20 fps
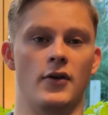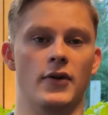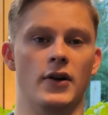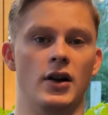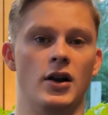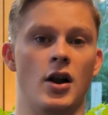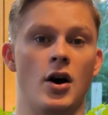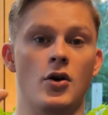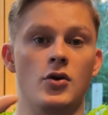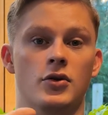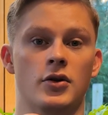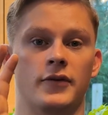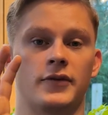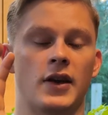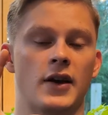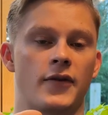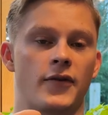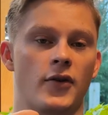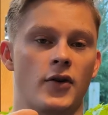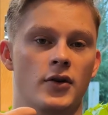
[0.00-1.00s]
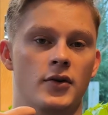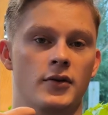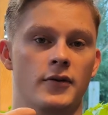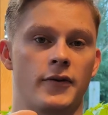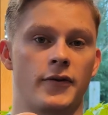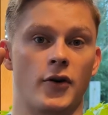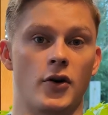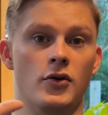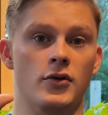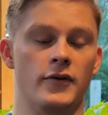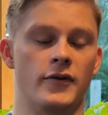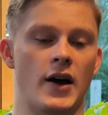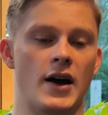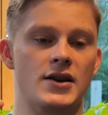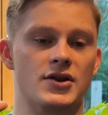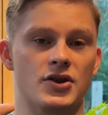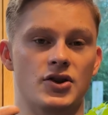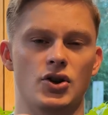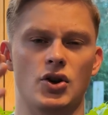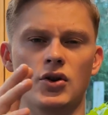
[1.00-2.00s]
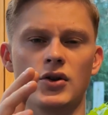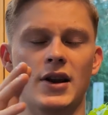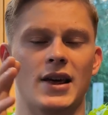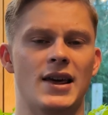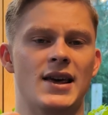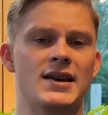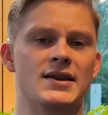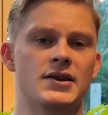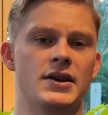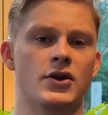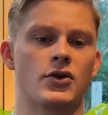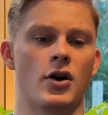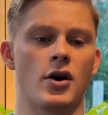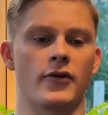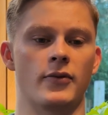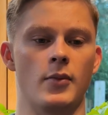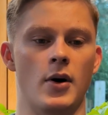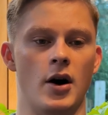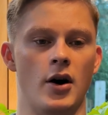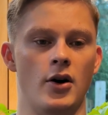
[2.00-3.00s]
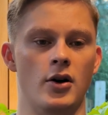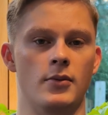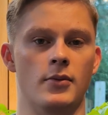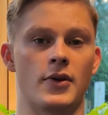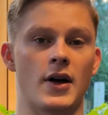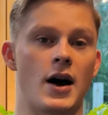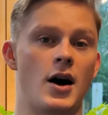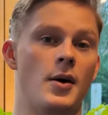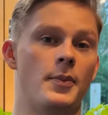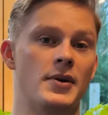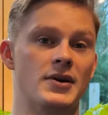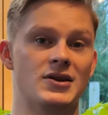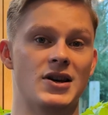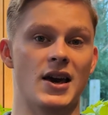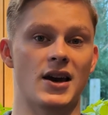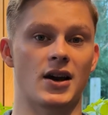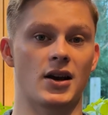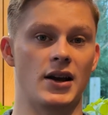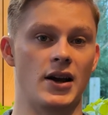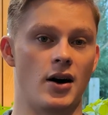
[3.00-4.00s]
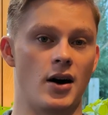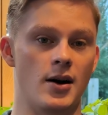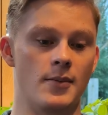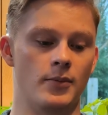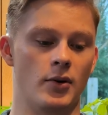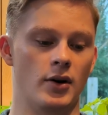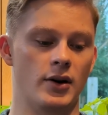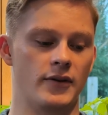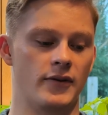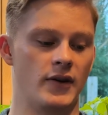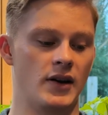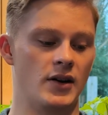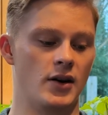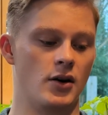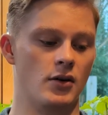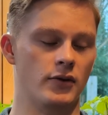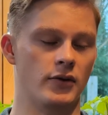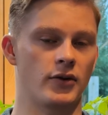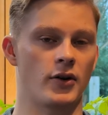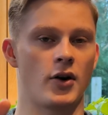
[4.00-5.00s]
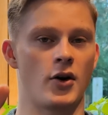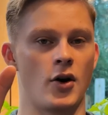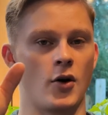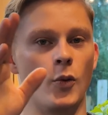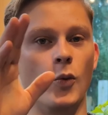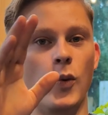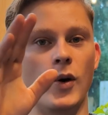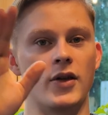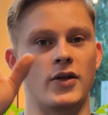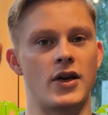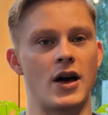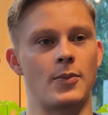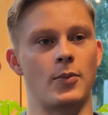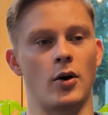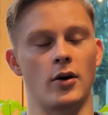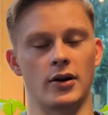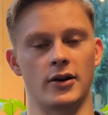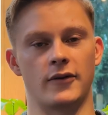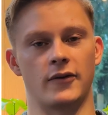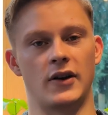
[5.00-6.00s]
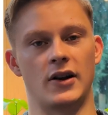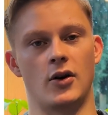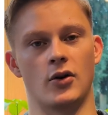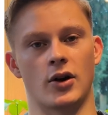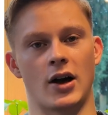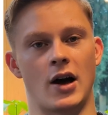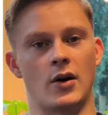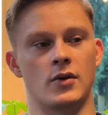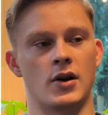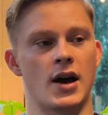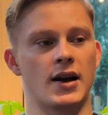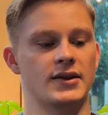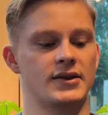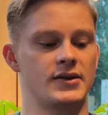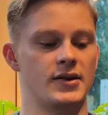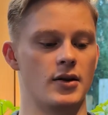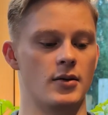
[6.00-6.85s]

of a load of different fruit and veg that you can easily grow from home that are particularly high in polyphenols with their polyphenol count next to